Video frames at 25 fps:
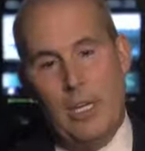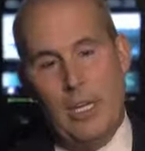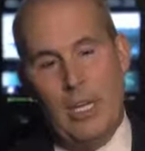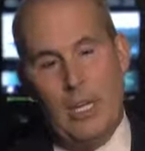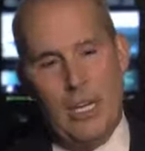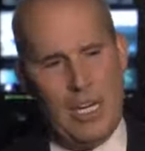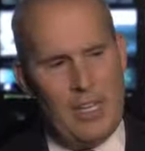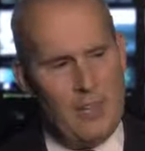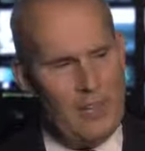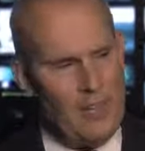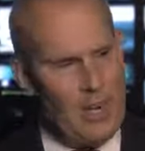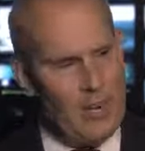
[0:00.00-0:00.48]

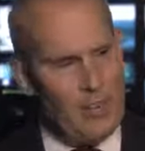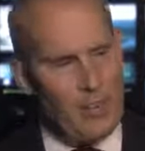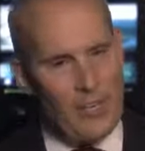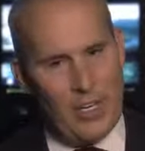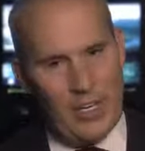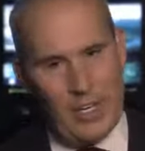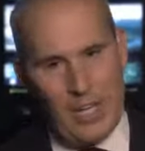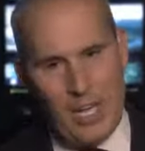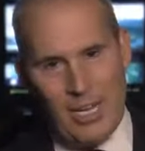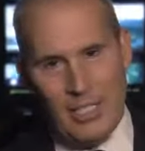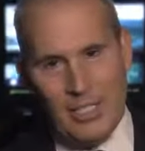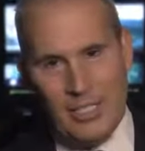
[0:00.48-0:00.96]
And even if
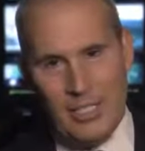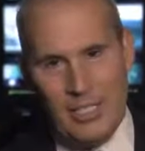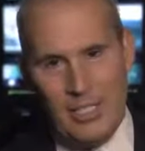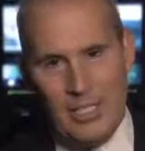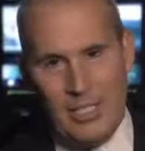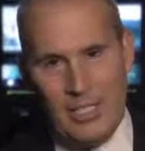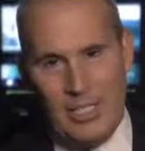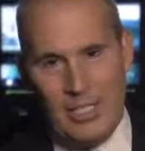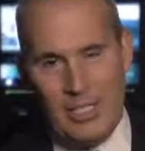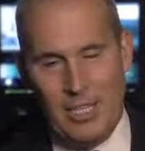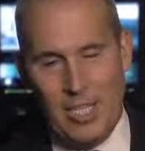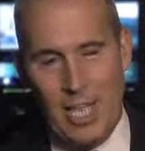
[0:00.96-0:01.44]
you're not
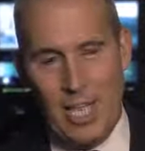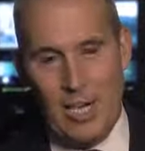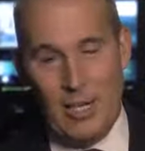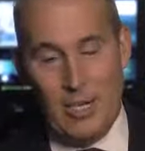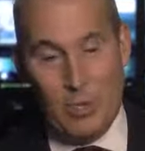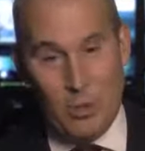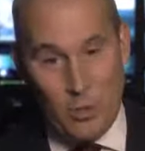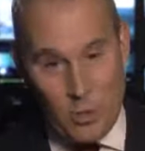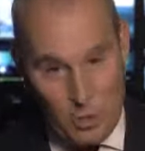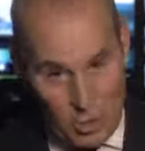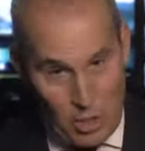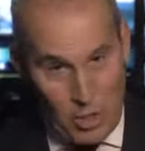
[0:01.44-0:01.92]
thinking
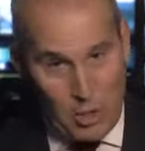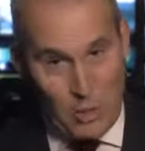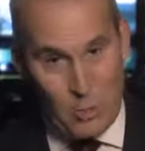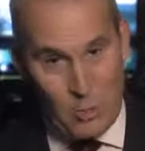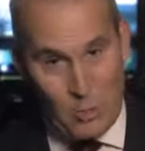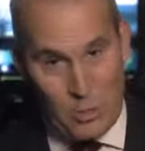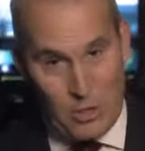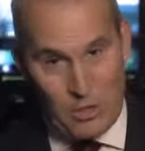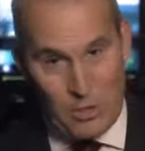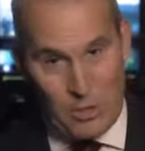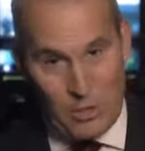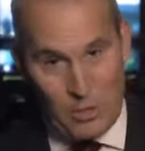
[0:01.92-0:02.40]
that, you don't
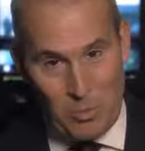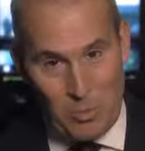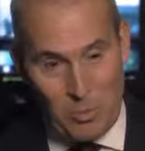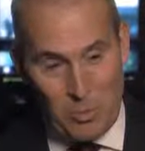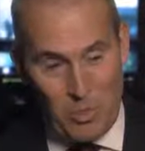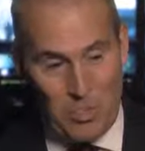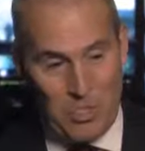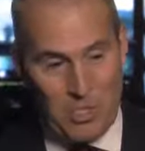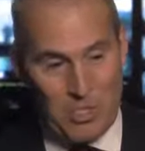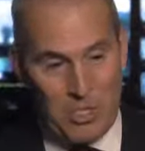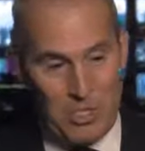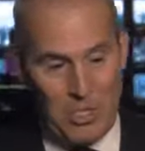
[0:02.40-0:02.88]
want the
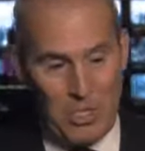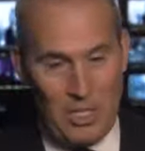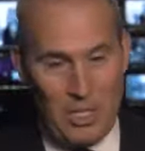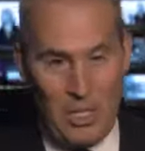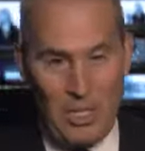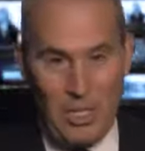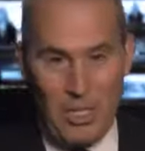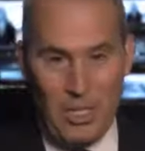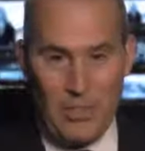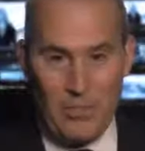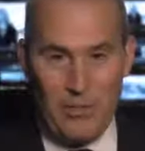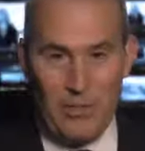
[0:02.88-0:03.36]
person
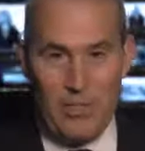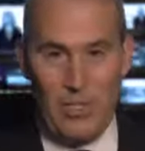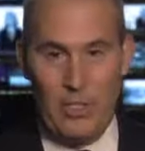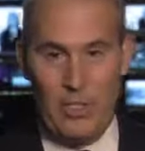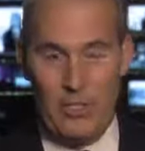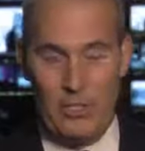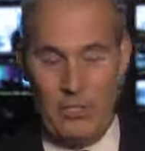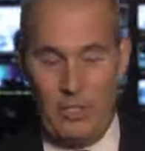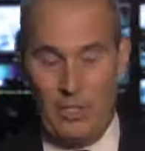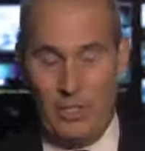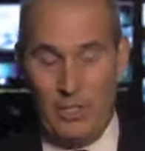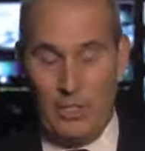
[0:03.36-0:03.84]

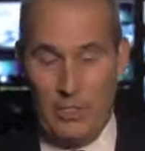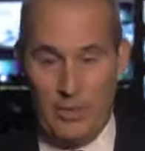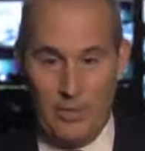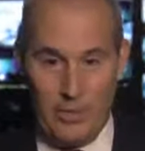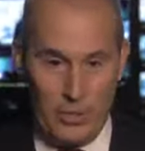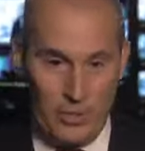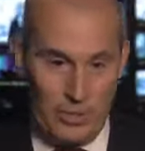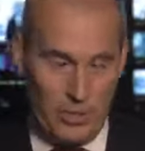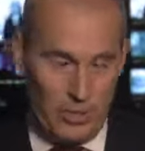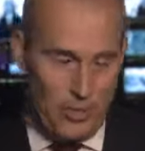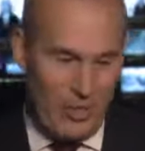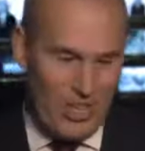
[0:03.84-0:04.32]

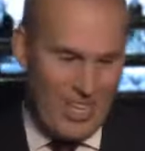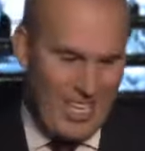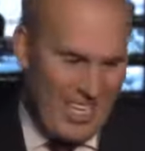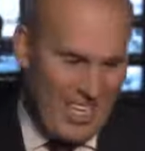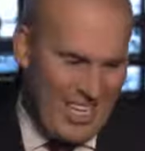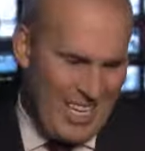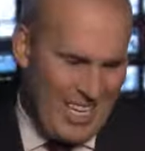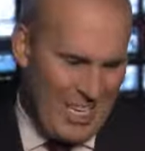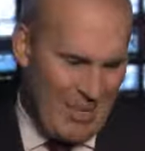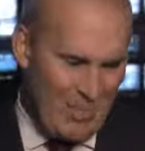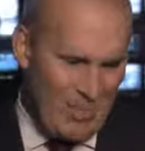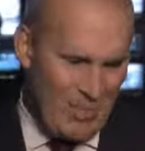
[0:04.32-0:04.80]
interviewing you
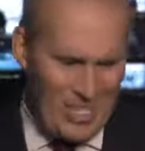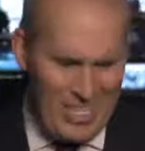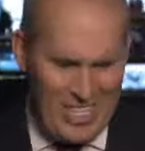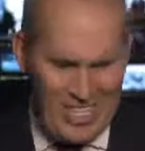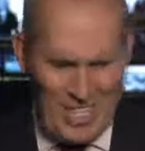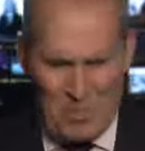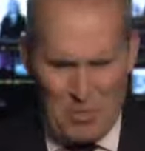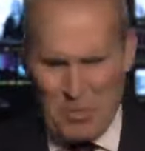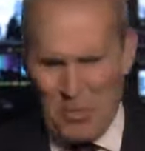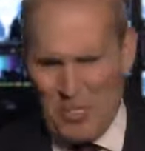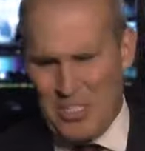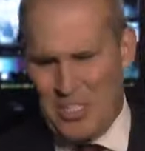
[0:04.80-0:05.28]
thinking,
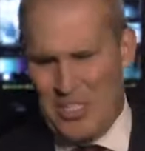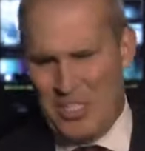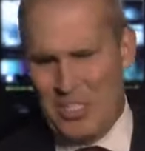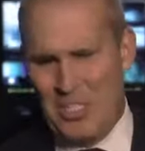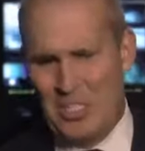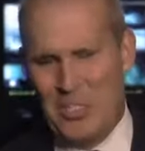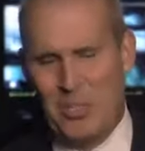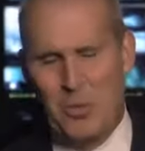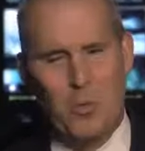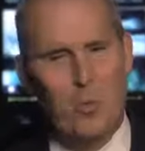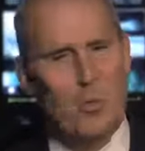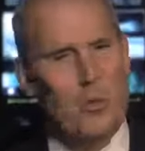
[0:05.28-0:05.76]
this person
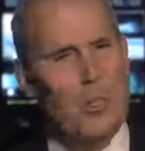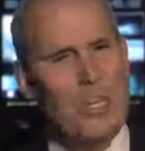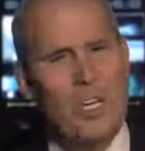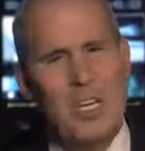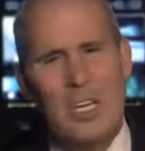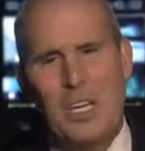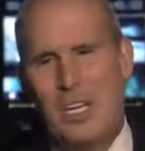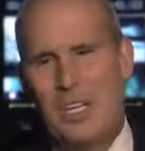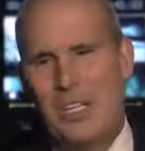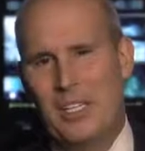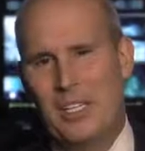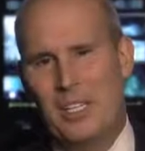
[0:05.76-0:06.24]
doesn't
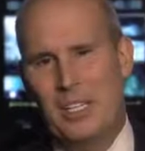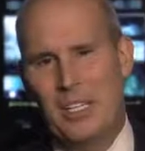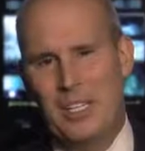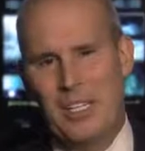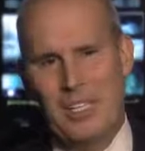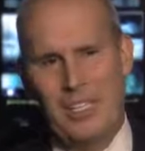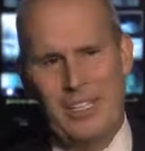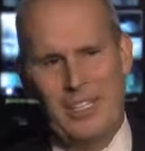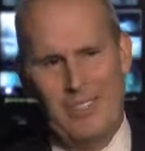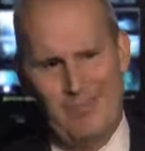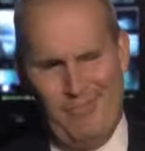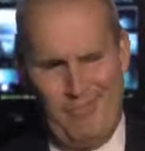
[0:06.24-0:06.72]

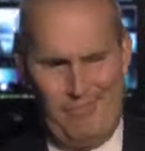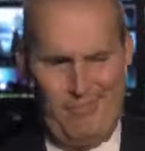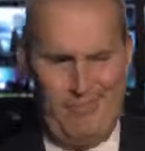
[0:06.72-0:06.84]
really